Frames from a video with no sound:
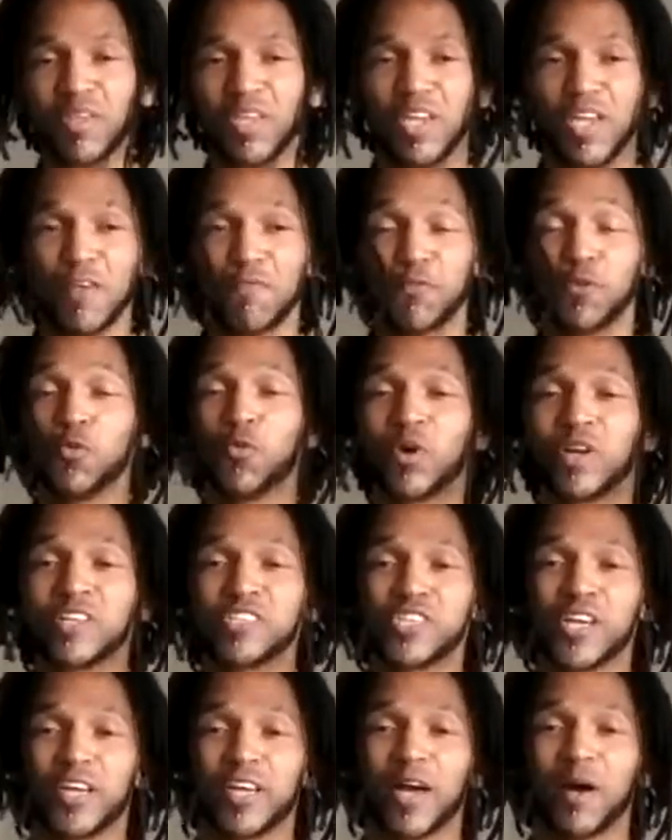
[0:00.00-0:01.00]
If you want to
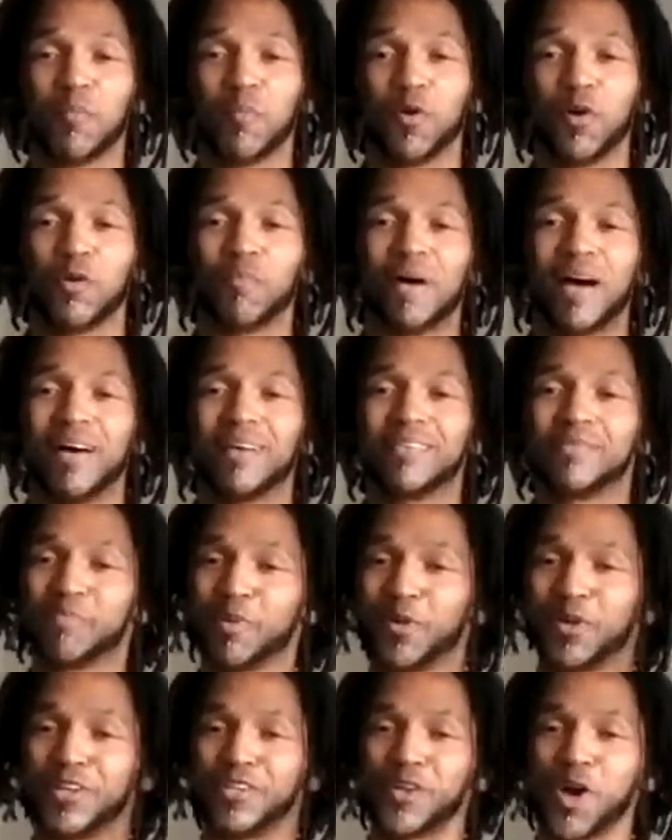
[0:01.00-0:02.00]
check out more about
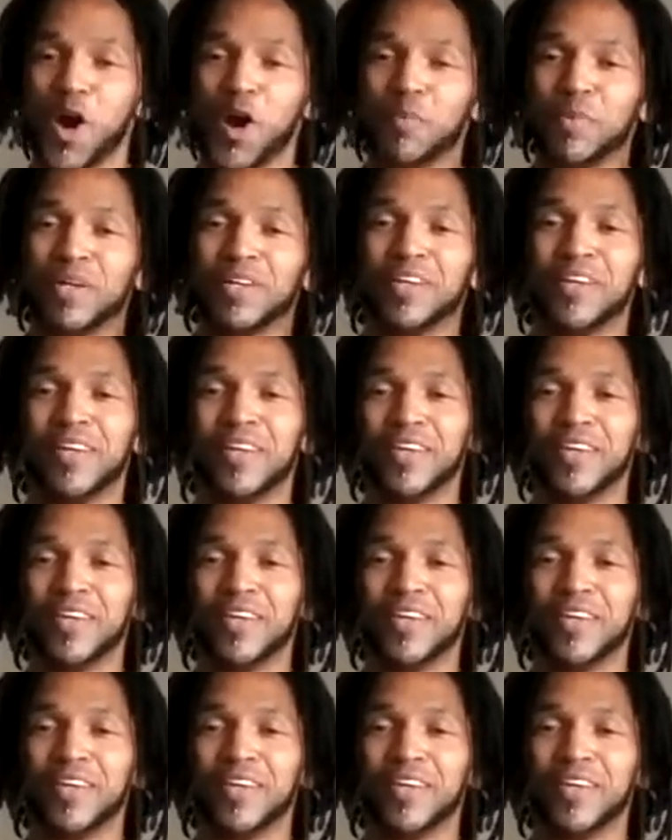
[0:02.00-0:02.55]
Bodhidharma,